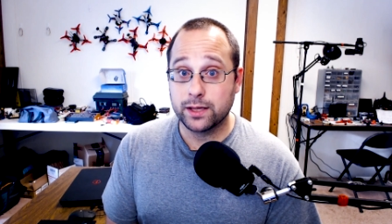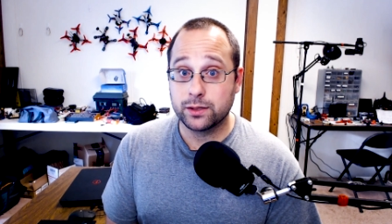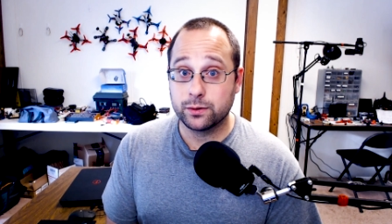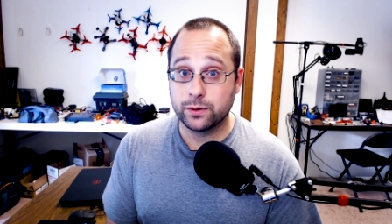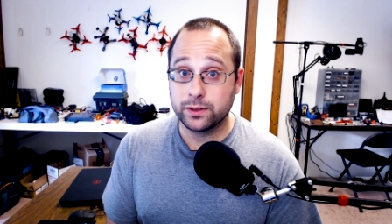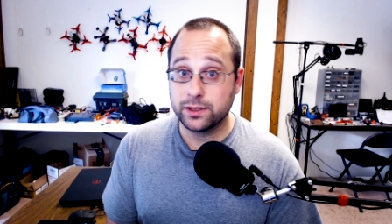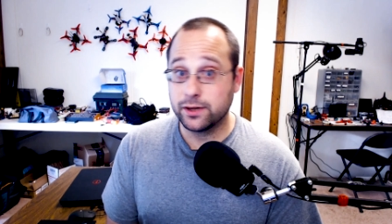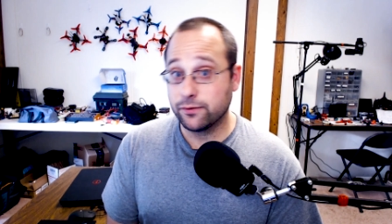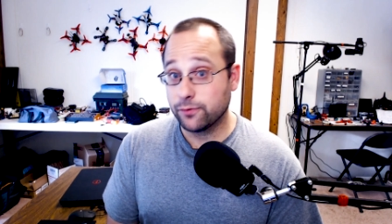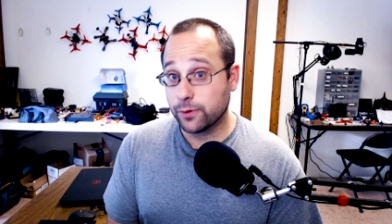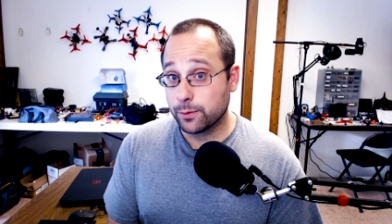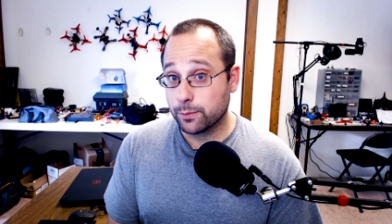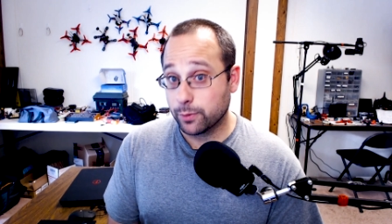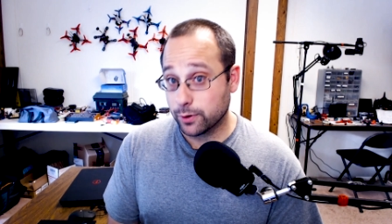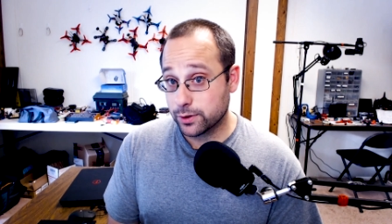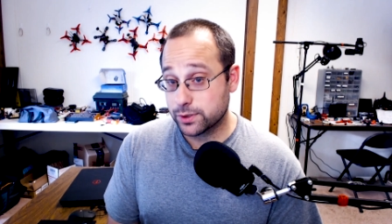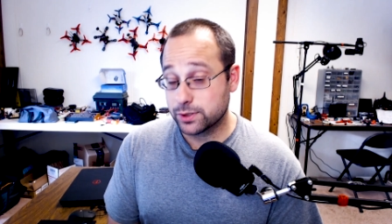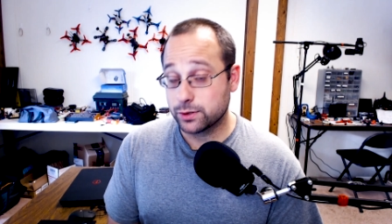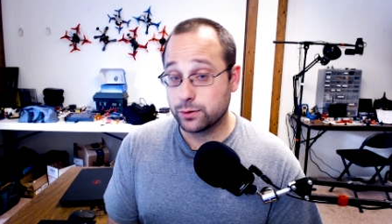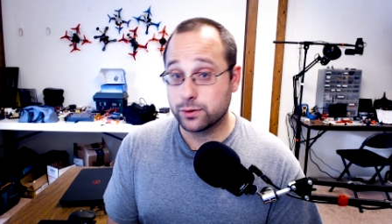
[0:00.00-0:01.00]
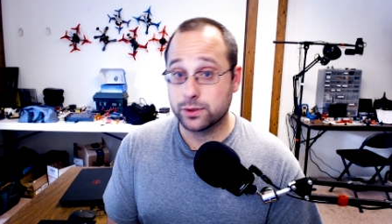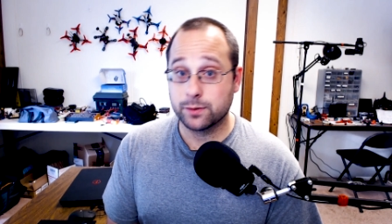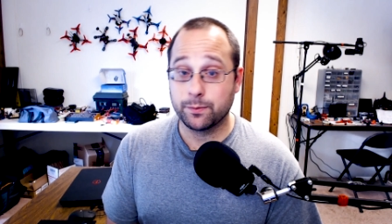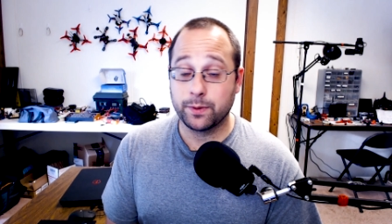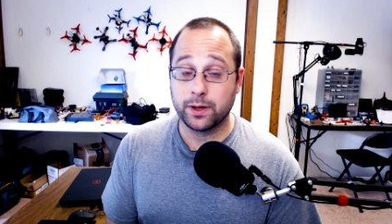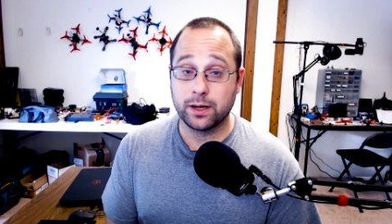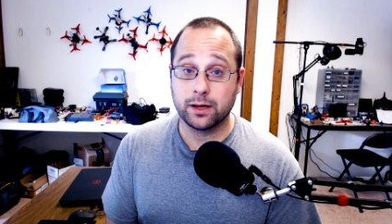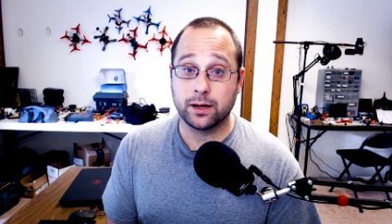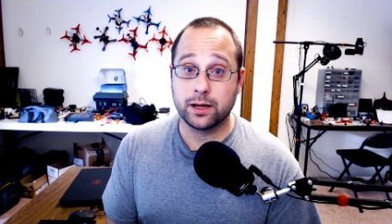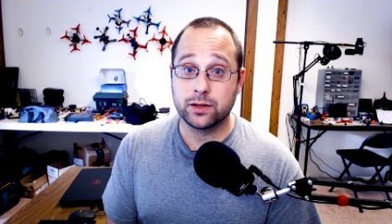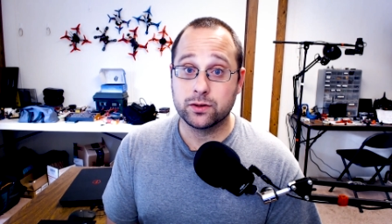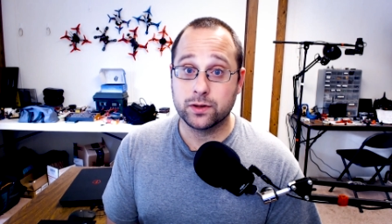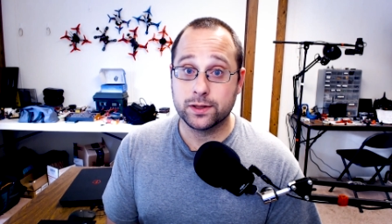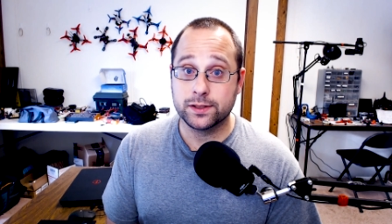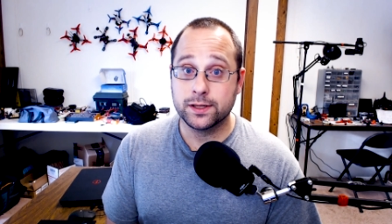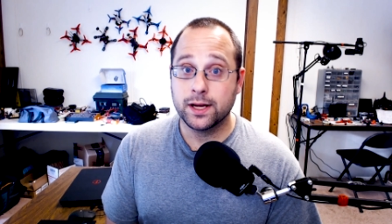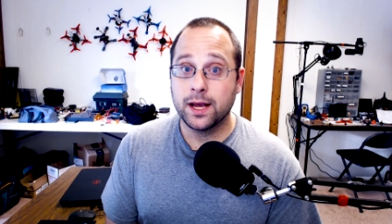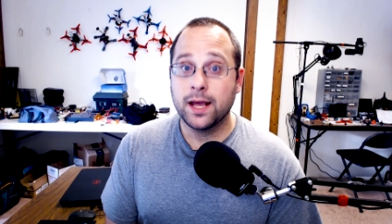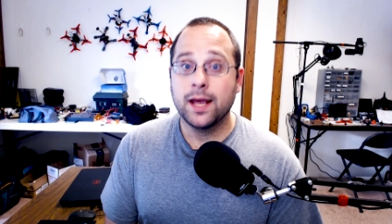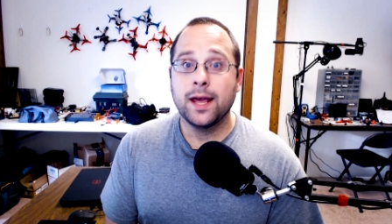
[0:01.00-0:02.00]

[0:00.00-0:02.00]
to a different person whose opinion I trust.